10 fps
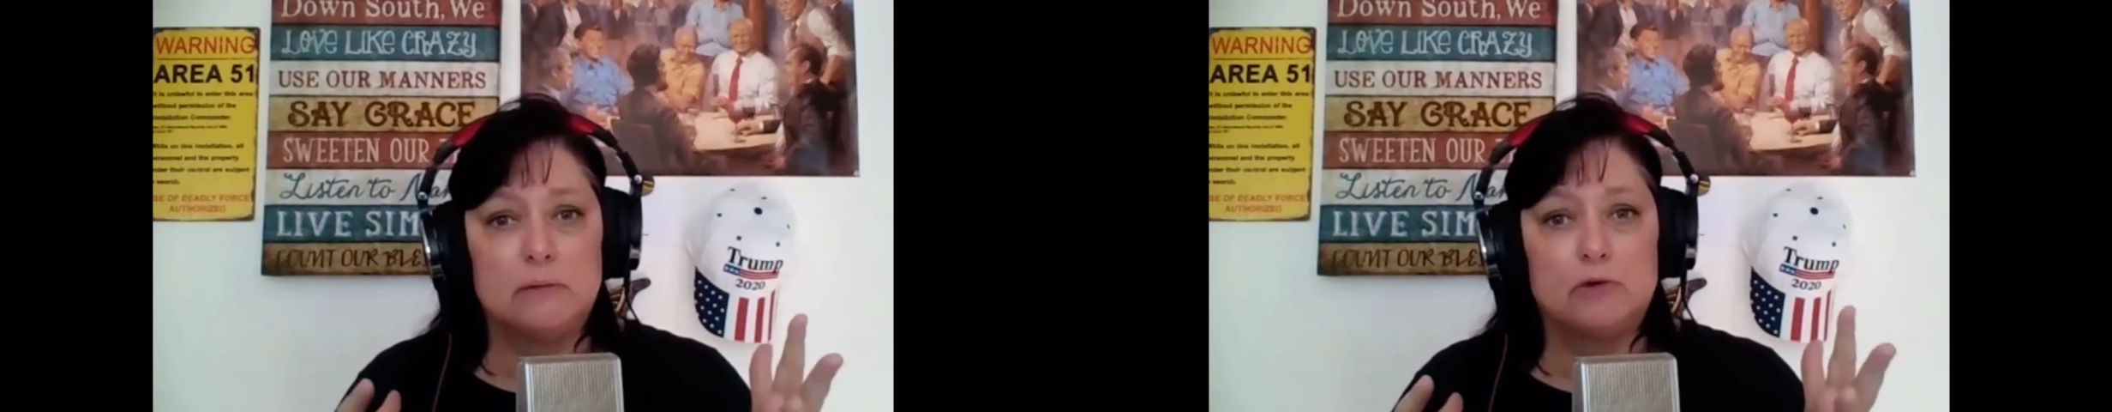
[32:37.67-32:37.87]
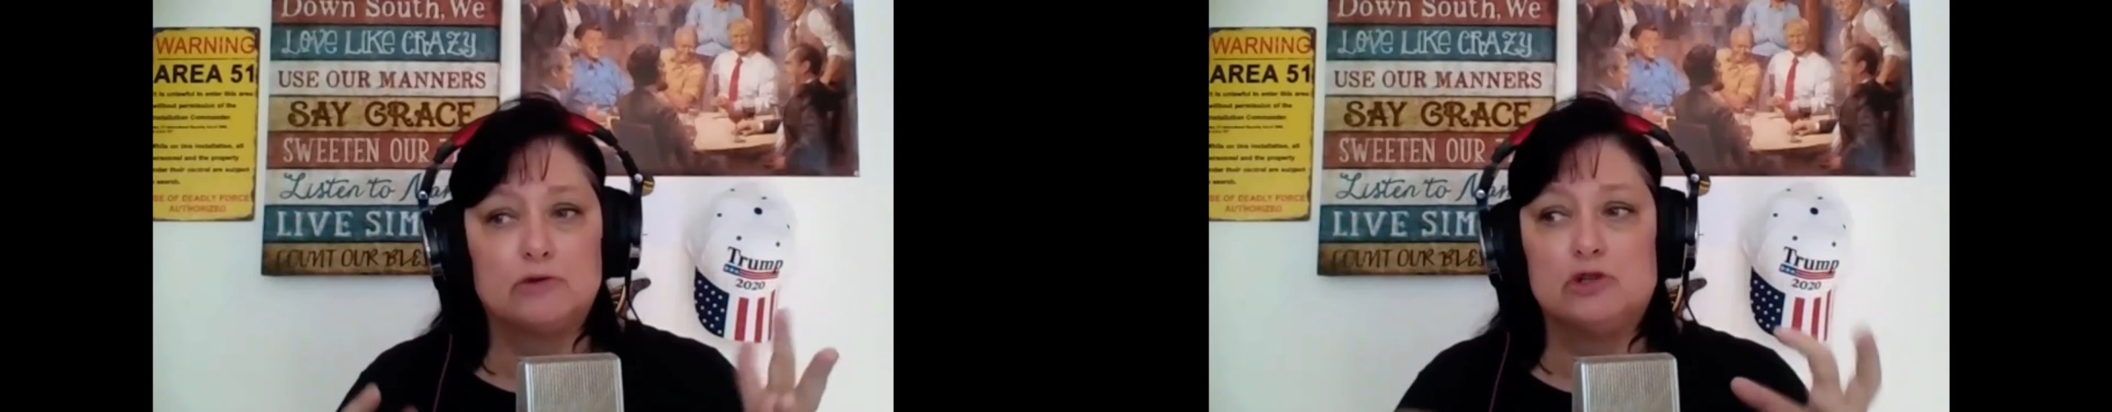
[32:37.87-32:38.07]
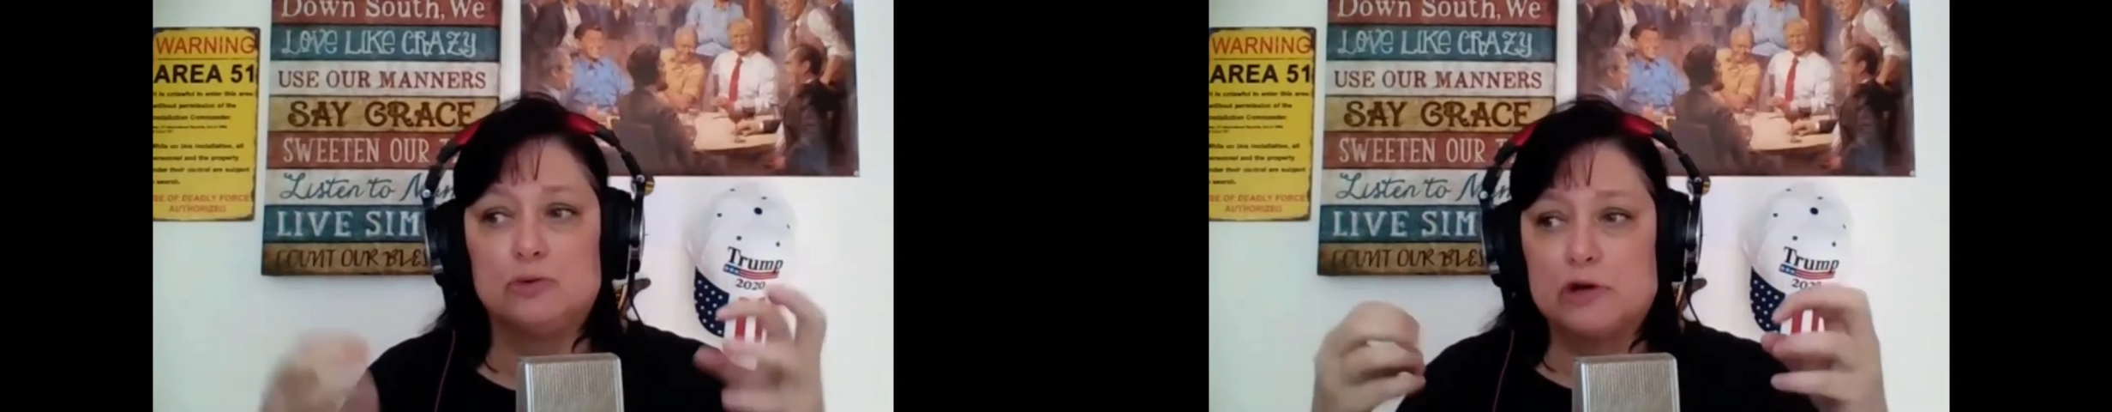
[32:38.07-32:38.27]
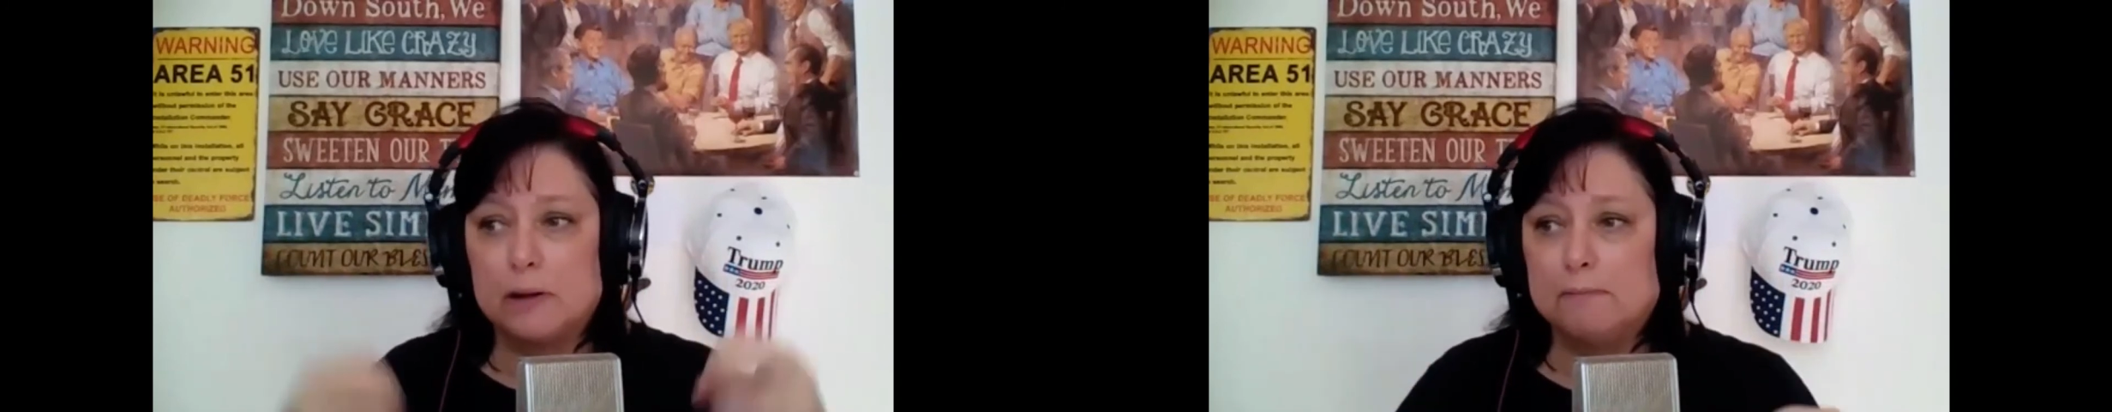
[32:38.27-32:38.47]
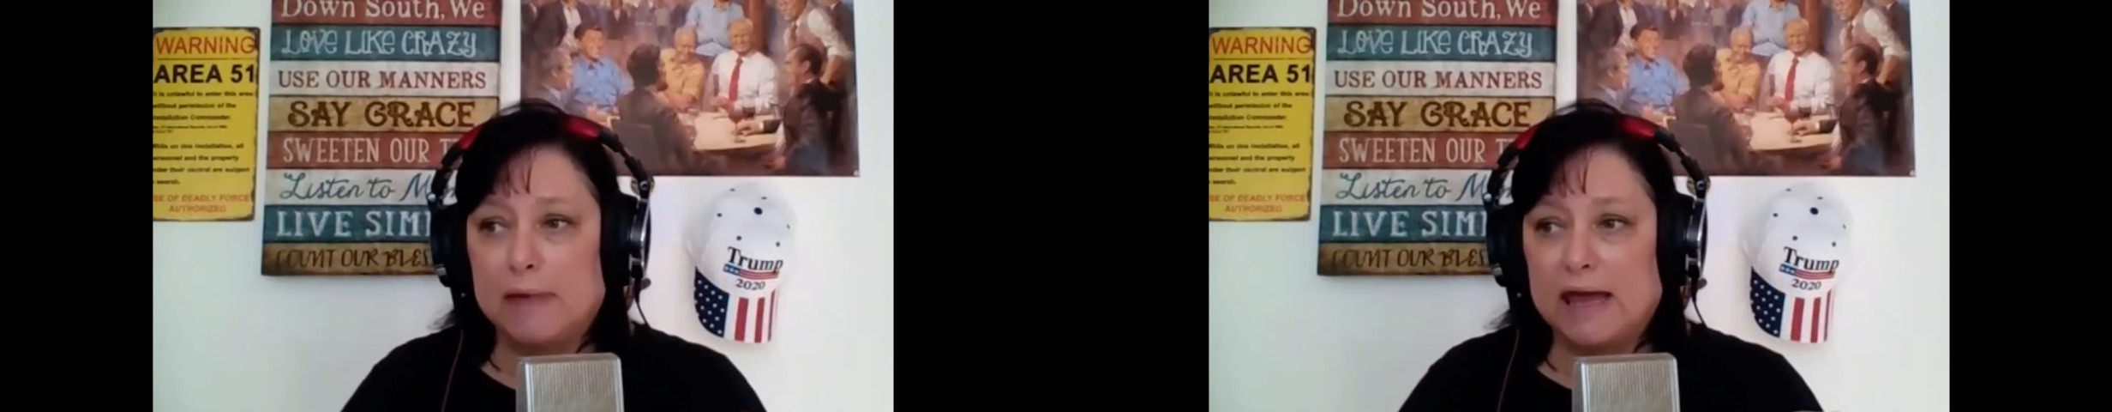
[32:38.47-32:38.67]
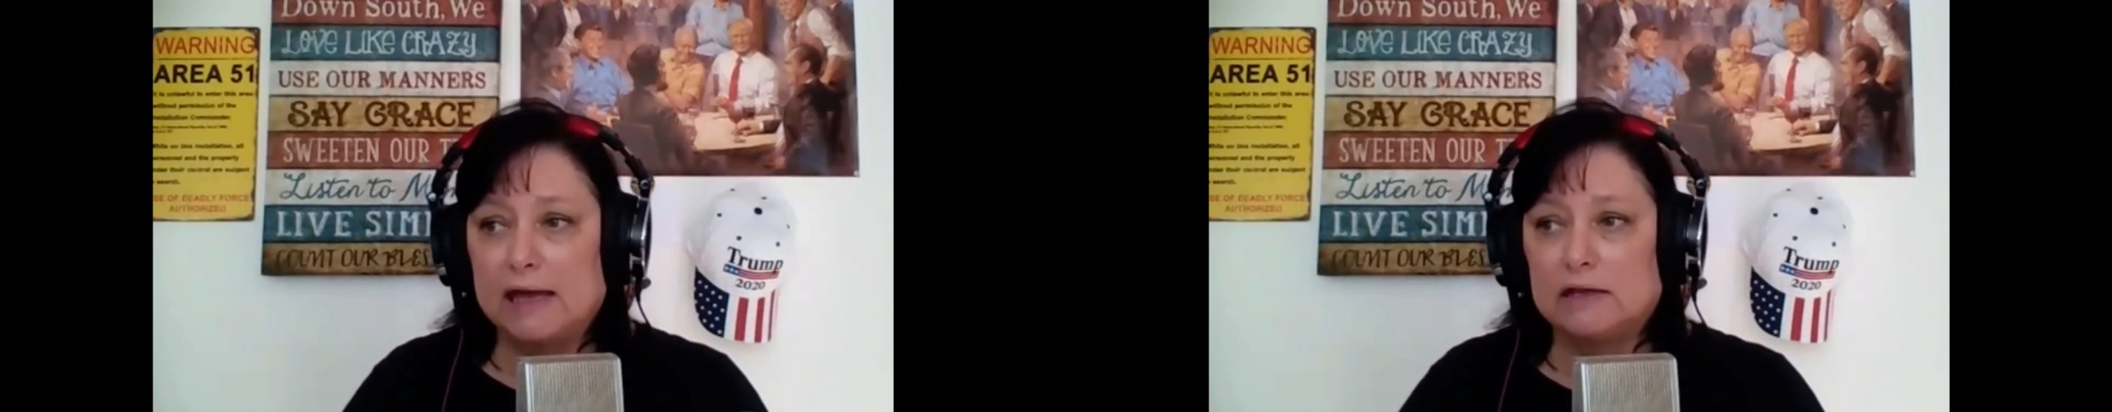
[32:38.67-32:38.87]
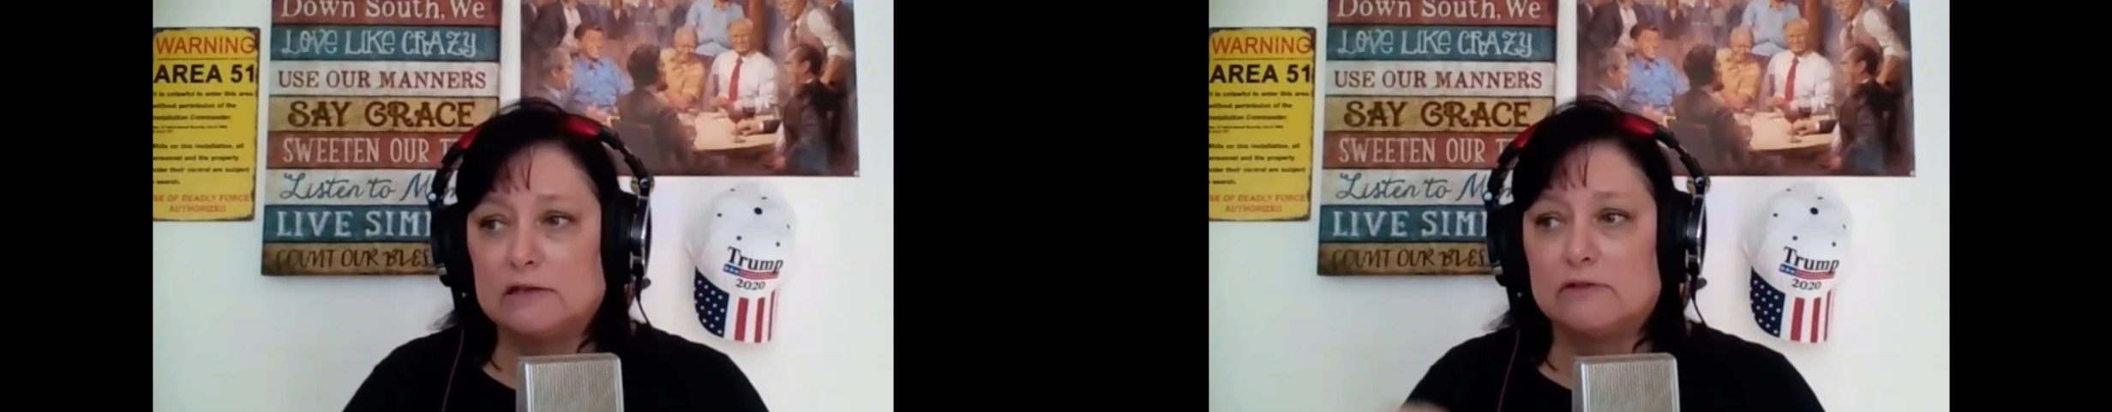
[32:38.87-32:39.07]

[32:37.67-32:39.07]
able to command